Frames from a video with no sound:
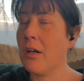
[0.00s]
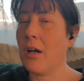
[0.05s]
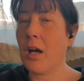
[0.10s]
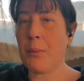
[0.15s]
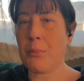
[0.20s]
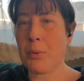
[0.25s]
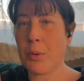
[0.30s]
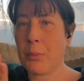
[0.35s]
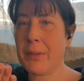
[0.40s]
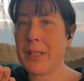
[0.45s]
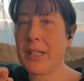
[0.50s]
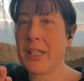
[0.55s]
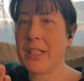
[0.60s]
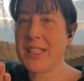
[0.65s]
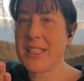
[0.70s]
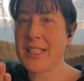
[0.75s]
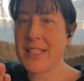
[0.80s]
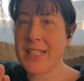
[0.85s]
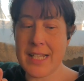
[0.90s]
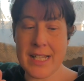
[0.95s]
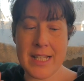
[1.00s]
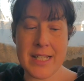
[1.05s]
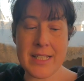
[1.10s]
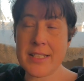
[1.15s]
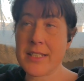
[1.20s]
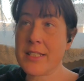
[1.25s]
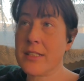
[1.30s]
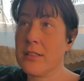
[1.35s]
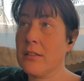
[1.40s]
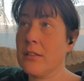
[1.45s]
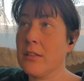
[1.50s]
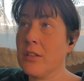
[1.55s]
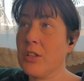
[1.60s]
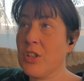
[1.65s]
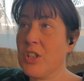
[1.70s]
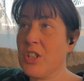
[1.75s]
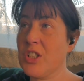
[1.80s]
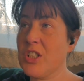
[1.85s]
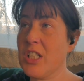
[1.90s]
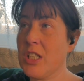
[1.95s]
I'm probably going to sneeze
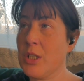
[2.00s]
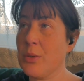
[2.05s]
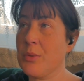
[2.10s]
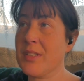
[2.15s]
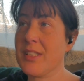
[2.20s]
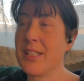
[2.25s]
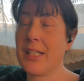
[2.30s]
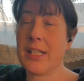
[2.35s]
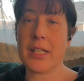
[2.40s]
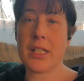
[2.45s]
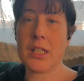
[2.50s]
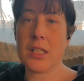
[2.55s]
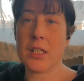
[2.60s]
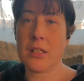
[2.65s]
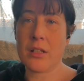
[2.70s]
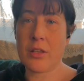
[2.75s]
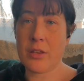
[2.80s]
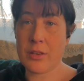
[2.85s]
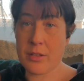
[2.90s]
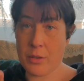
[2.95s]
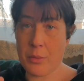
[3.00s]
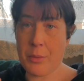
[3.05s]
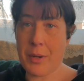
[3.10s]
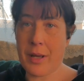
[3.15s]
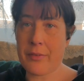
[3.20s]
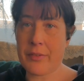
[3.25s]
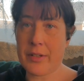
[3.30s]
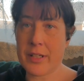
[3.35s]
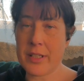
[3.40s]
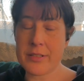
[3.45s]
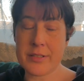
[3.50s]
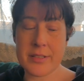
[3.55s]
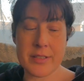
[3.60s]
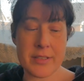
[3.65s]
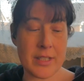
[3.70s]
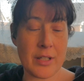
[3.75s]
continuously throughout this.